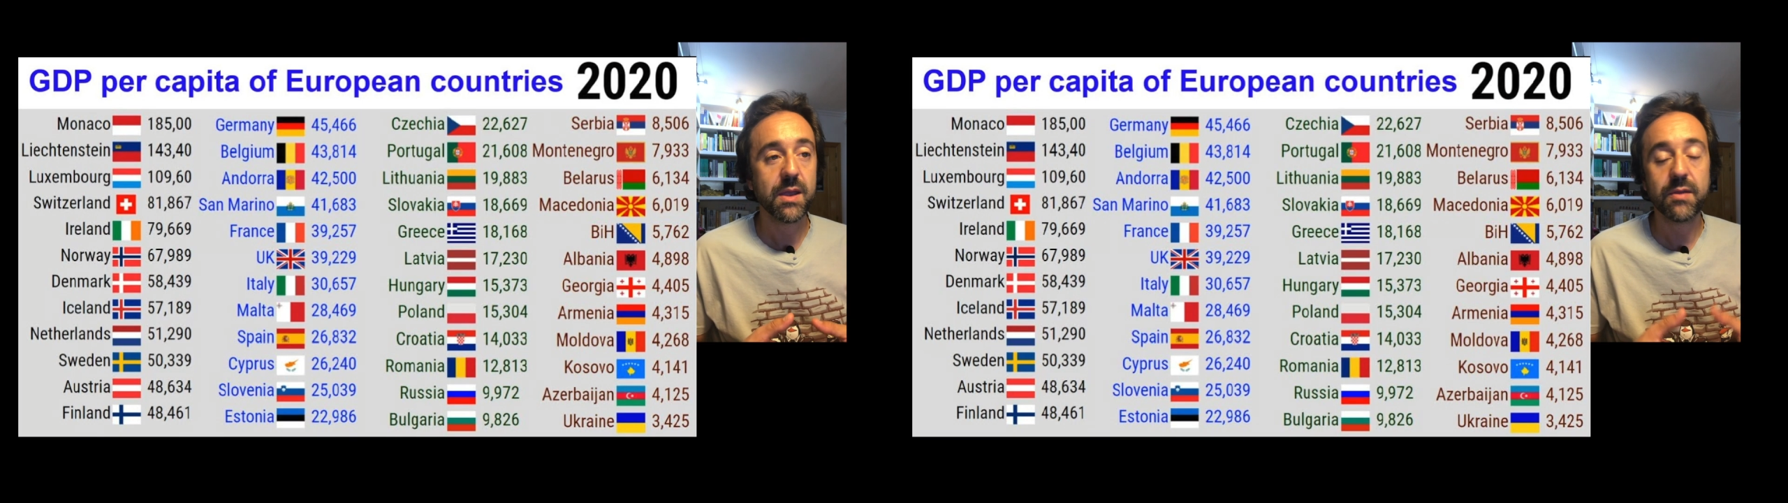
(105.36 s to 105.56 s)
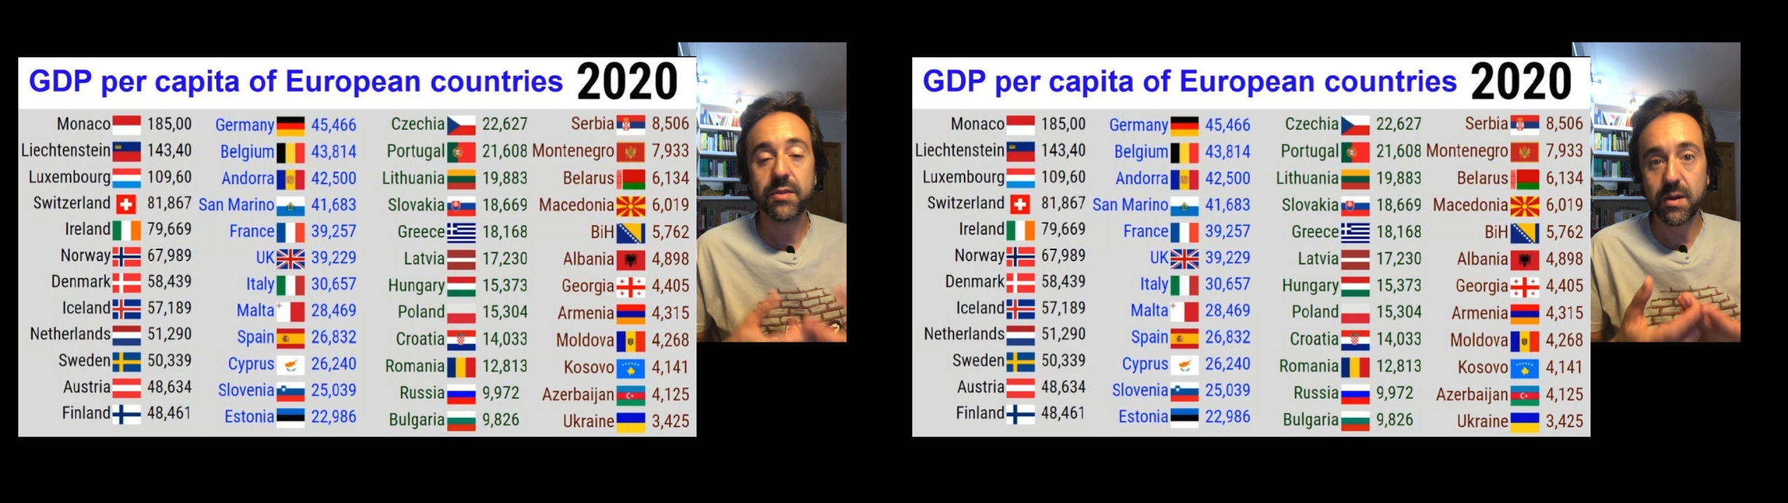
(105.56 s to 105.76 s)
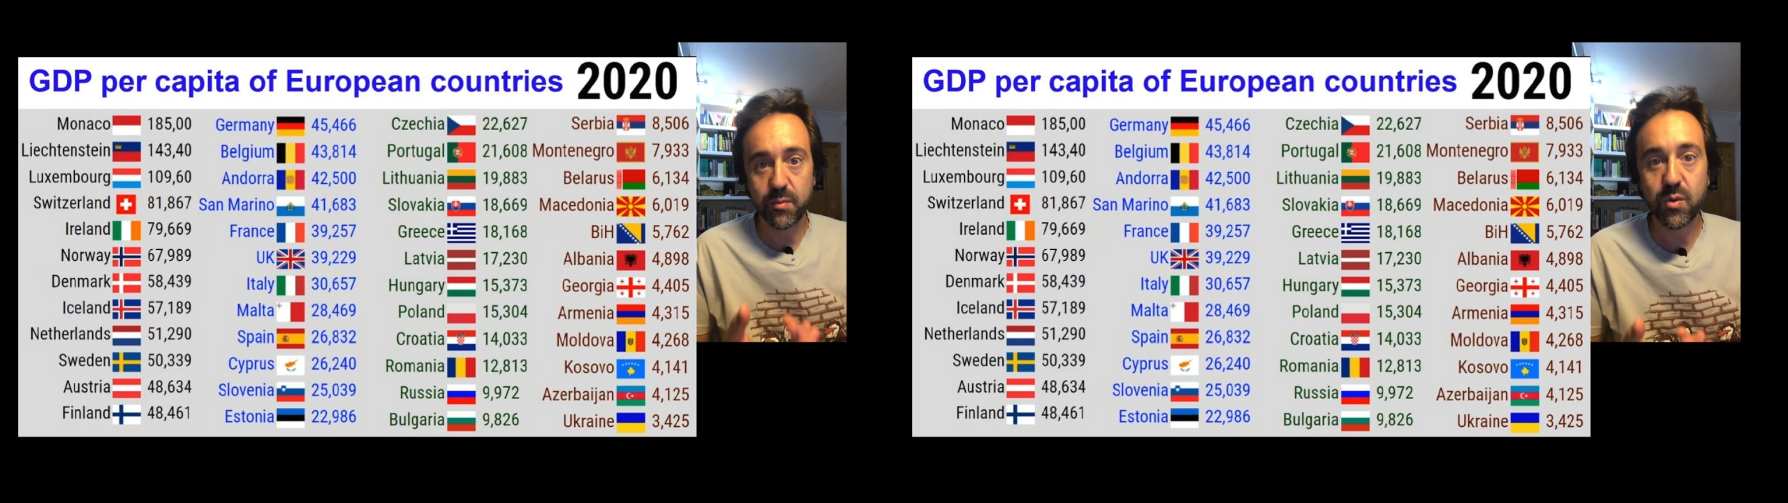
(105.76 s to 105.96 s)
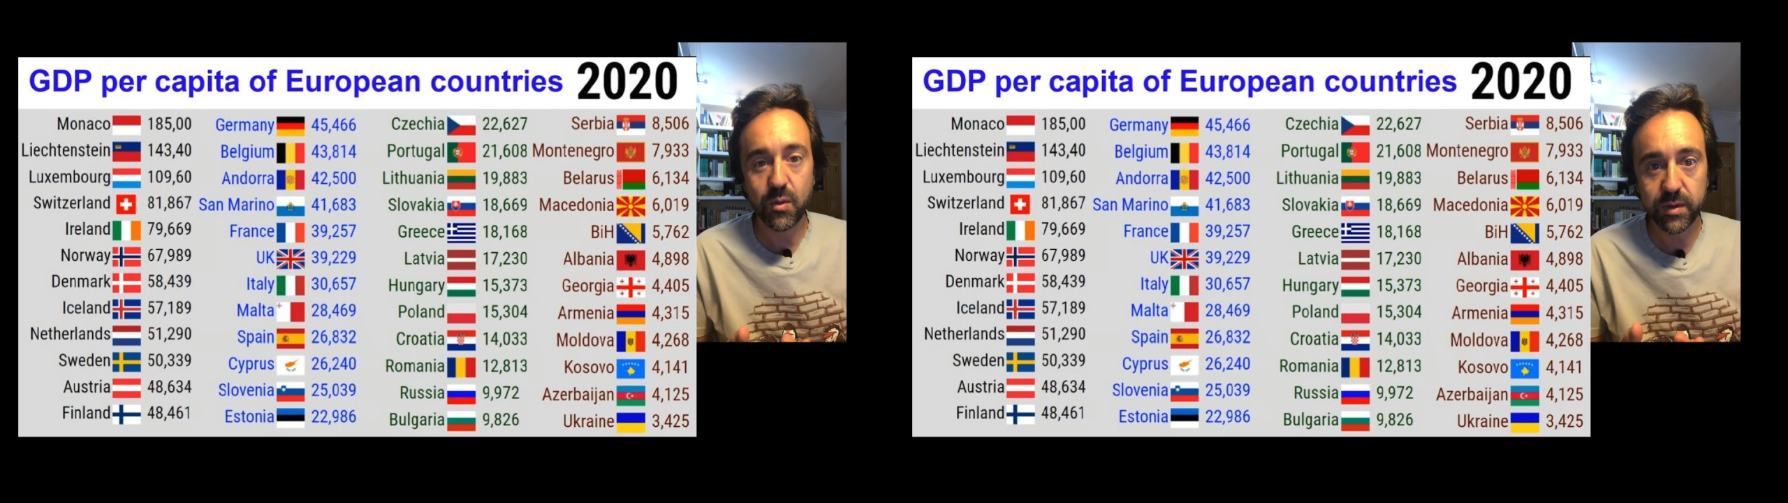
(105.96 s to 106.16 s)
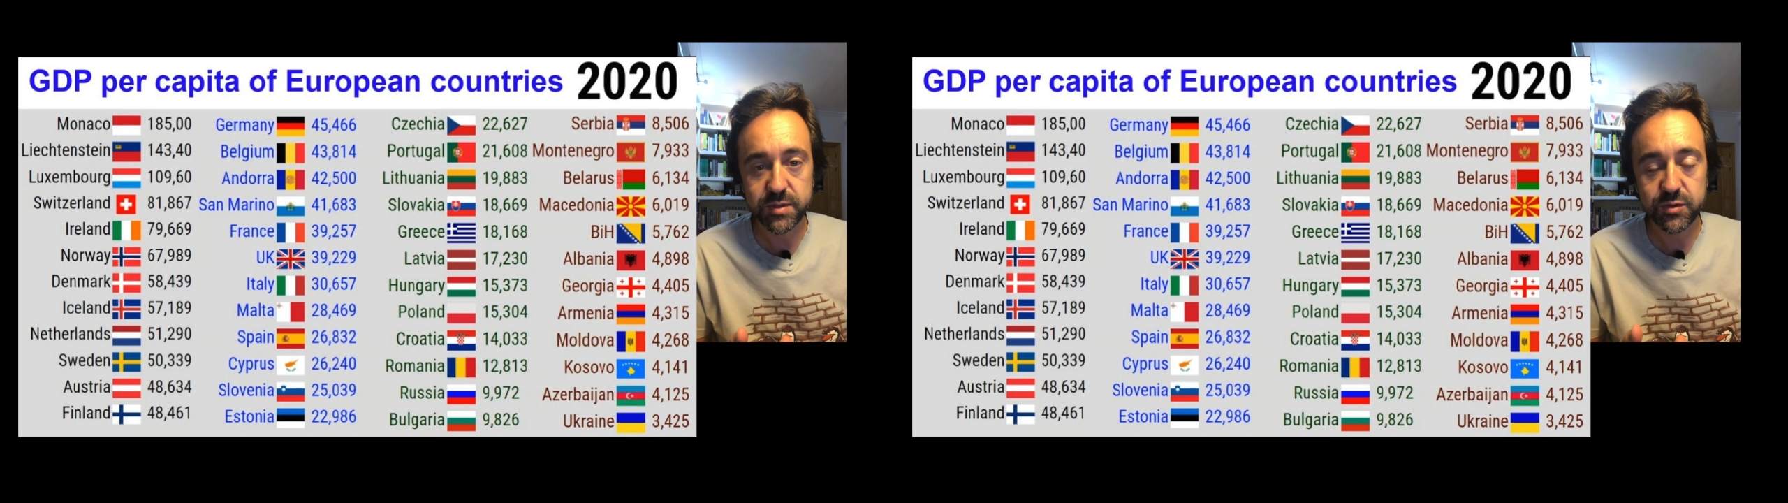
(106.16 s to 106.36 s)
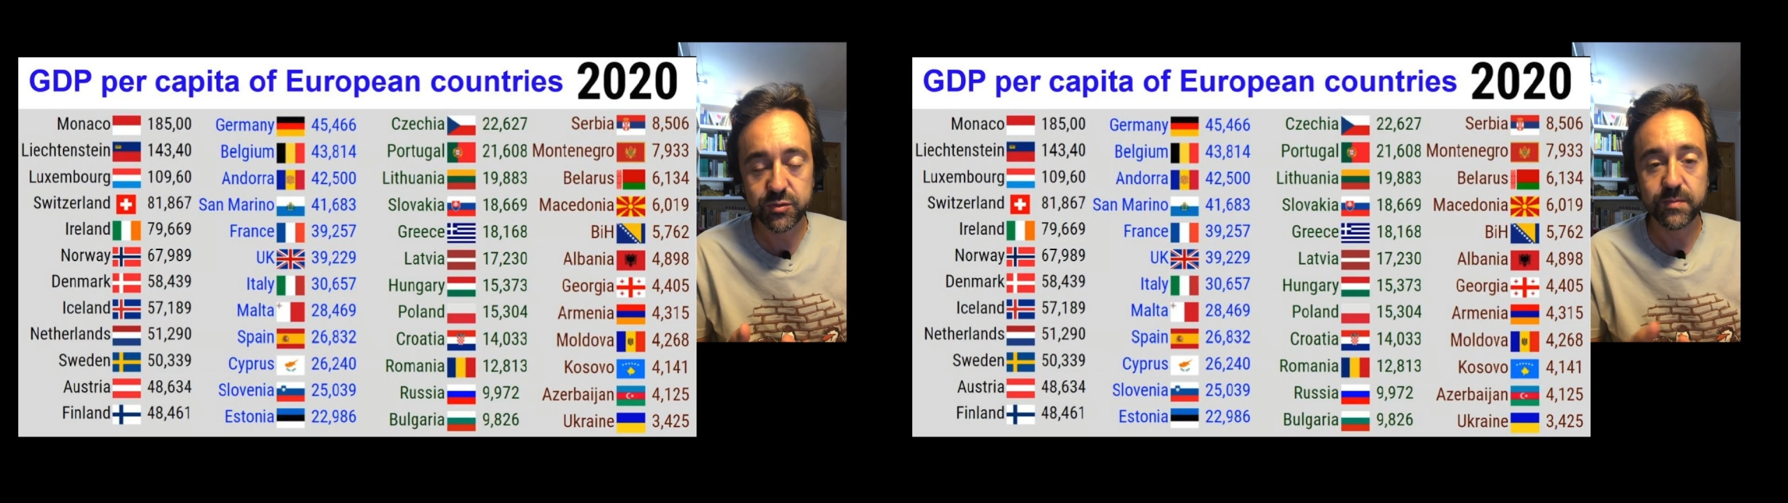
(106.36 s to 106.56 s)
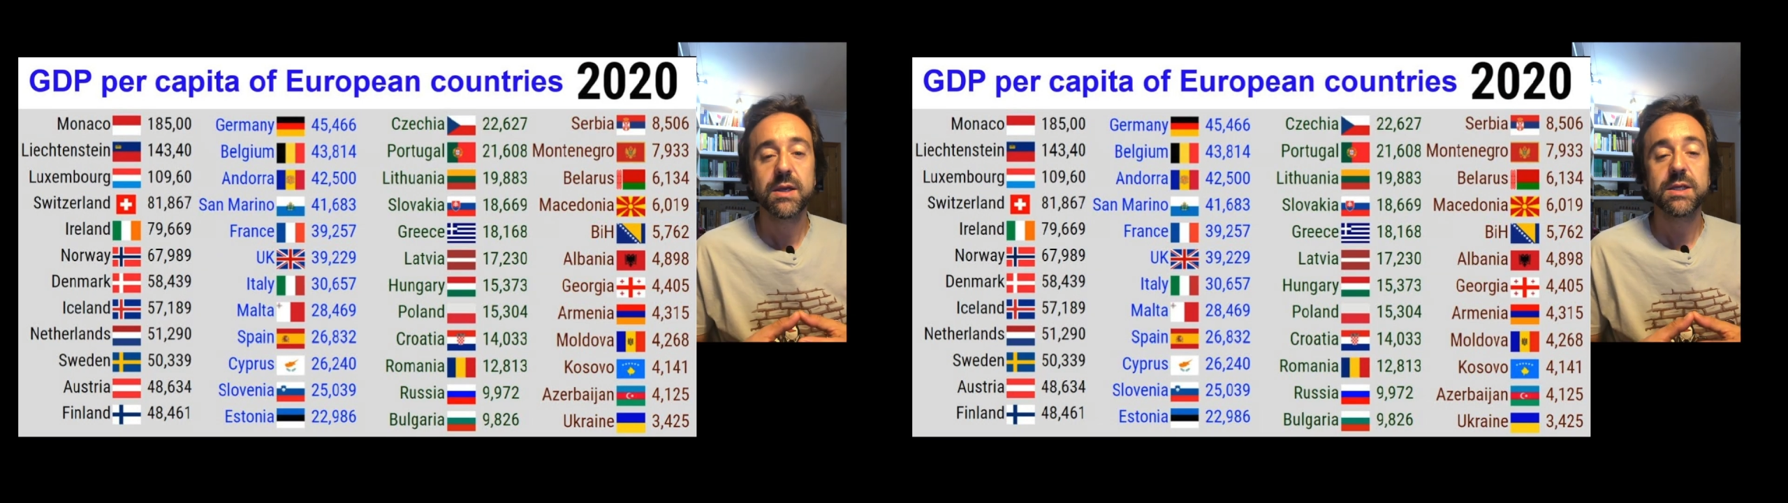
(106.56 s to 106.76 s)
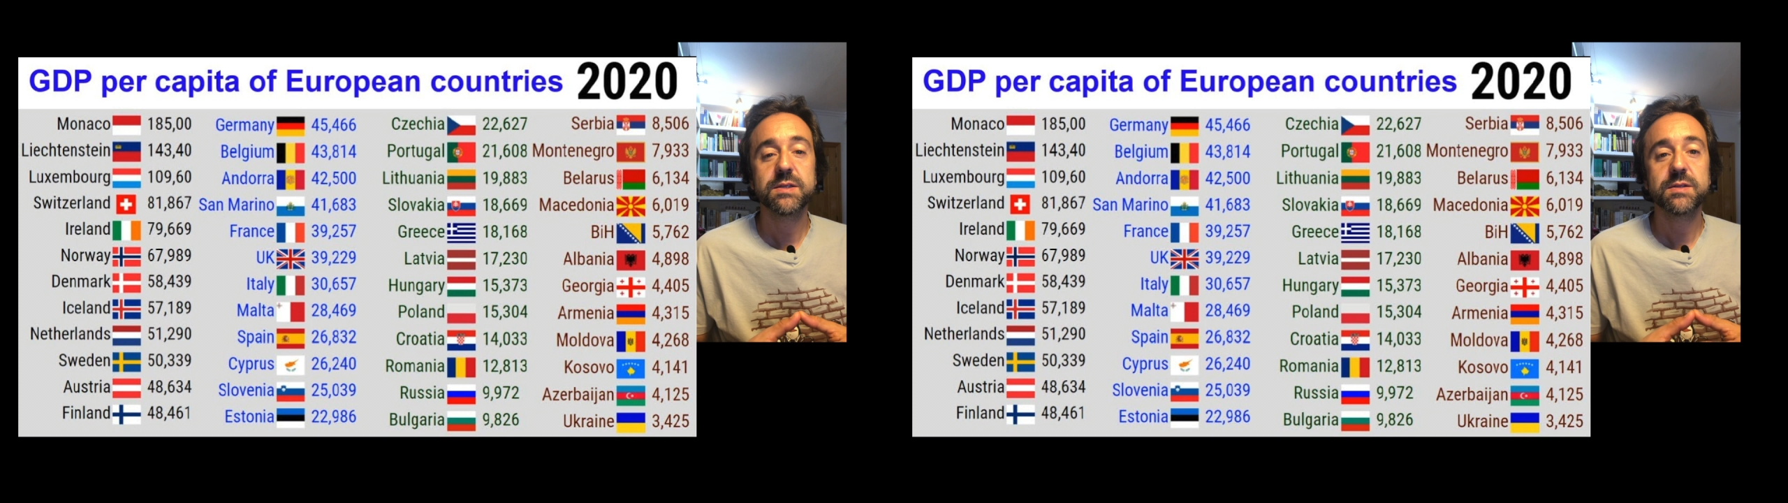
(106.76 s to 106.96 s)
and there are problems too,
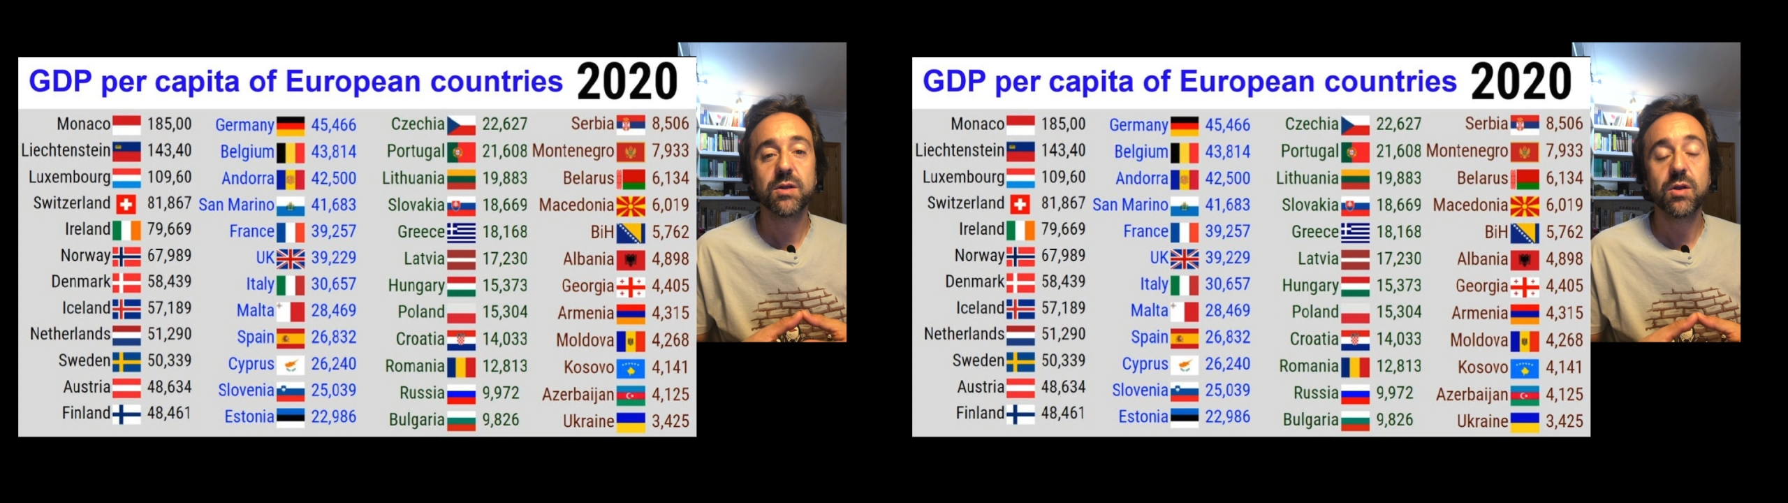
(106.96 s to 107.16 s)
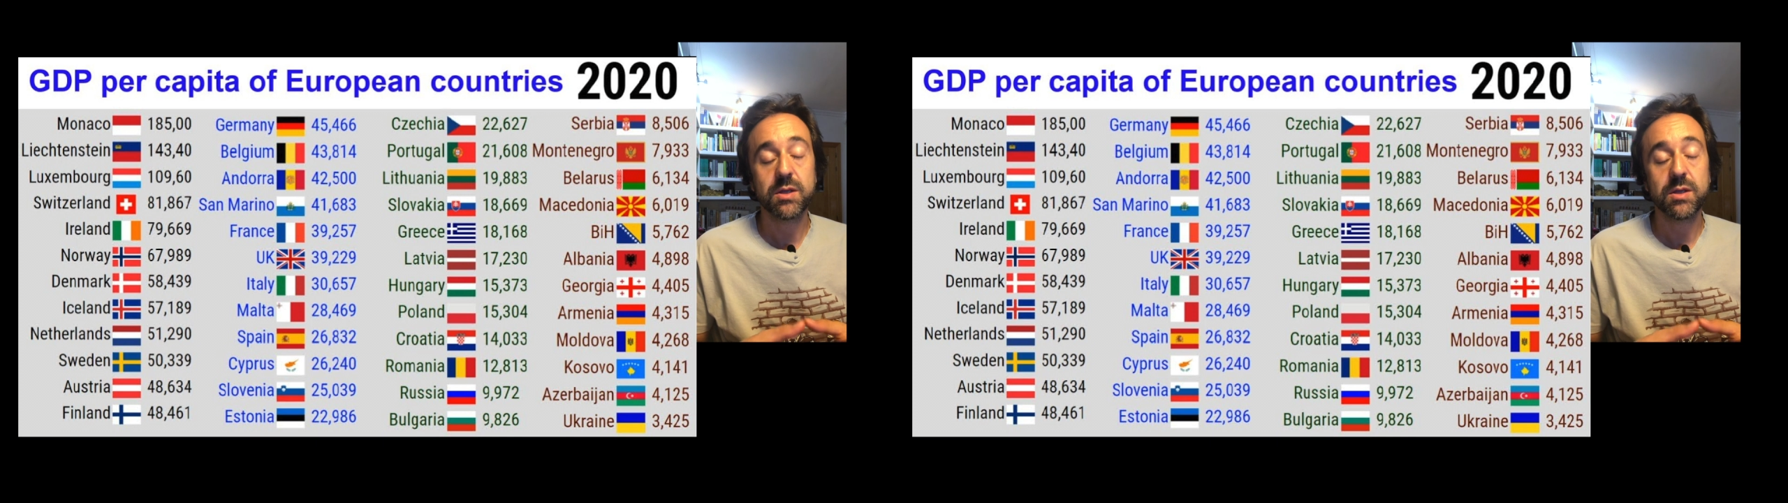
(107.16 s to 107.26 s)
is